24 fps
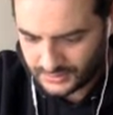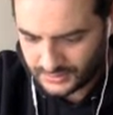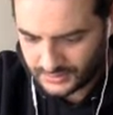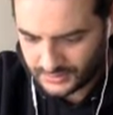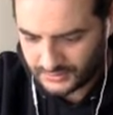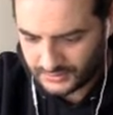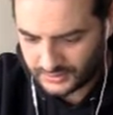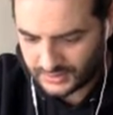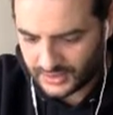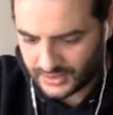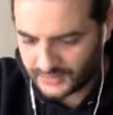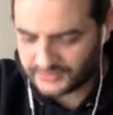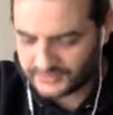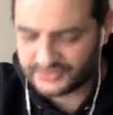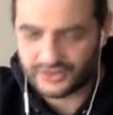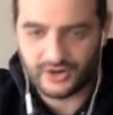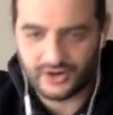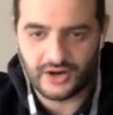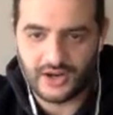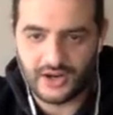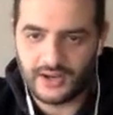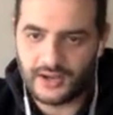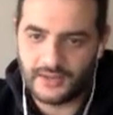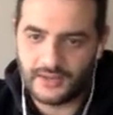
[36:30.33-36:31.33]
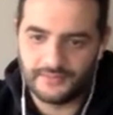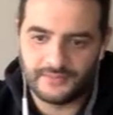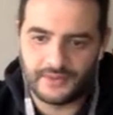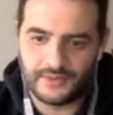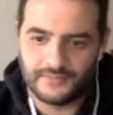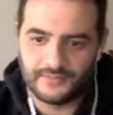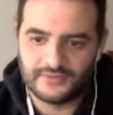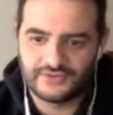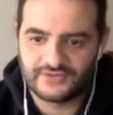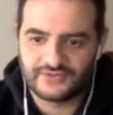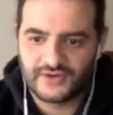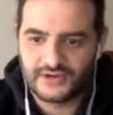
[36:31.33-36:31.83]
Okay, I'm sorry.
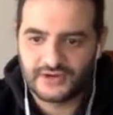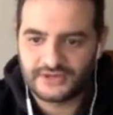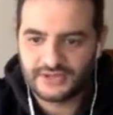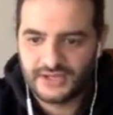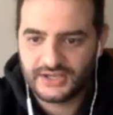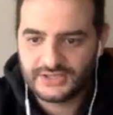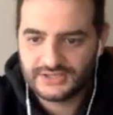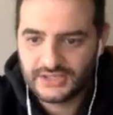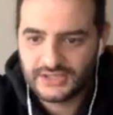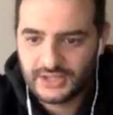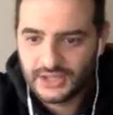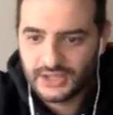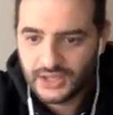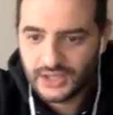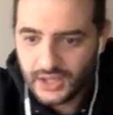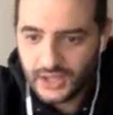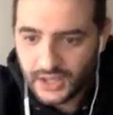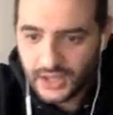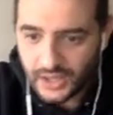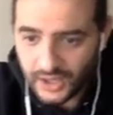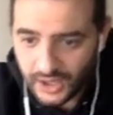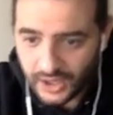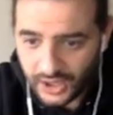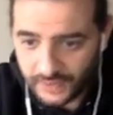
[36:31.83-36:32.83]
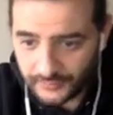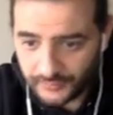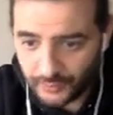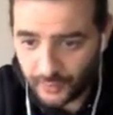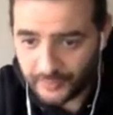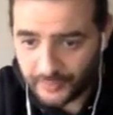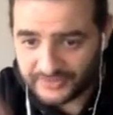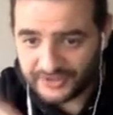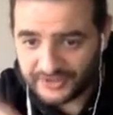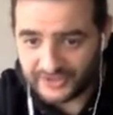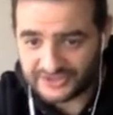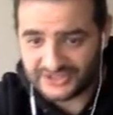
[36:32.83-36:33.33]
I'm distracted, guys. You
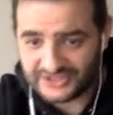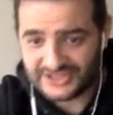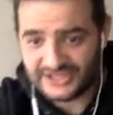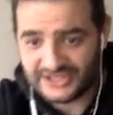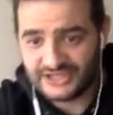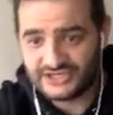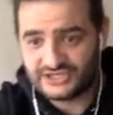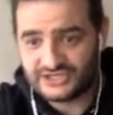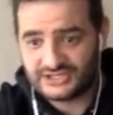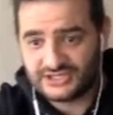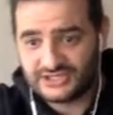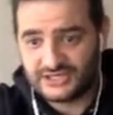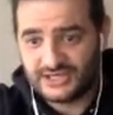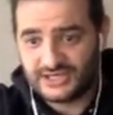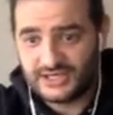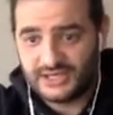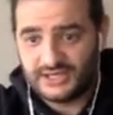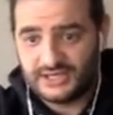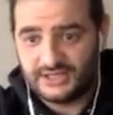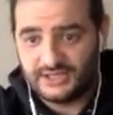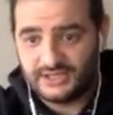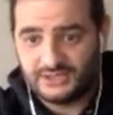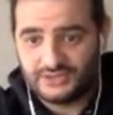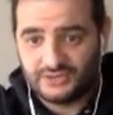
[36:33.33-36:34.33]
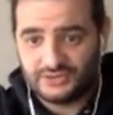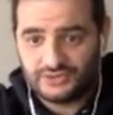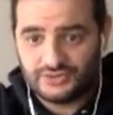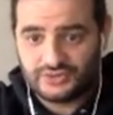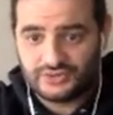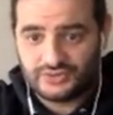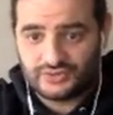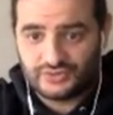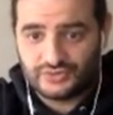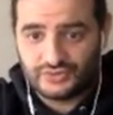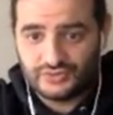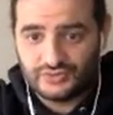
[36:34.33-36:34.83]
won't be touching Ish tonight.
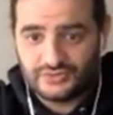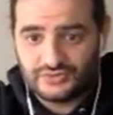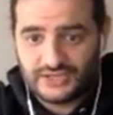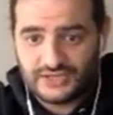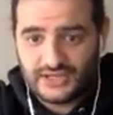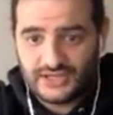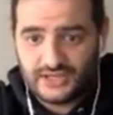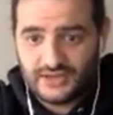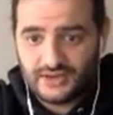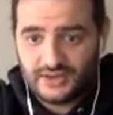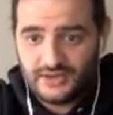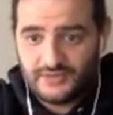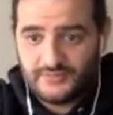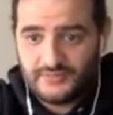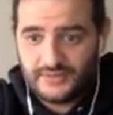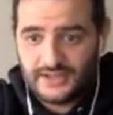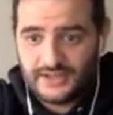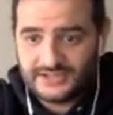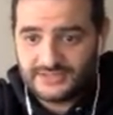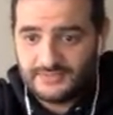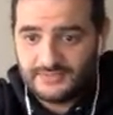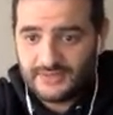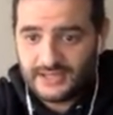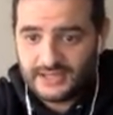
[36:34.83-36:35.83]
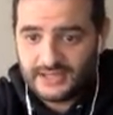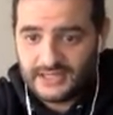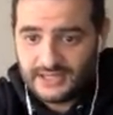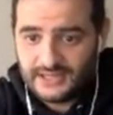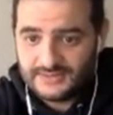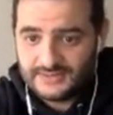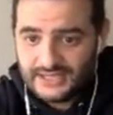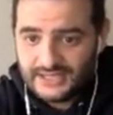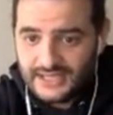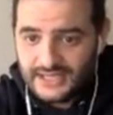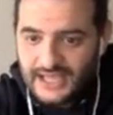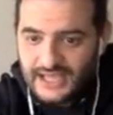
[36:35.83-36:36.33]
Drew's out on back-to-back games.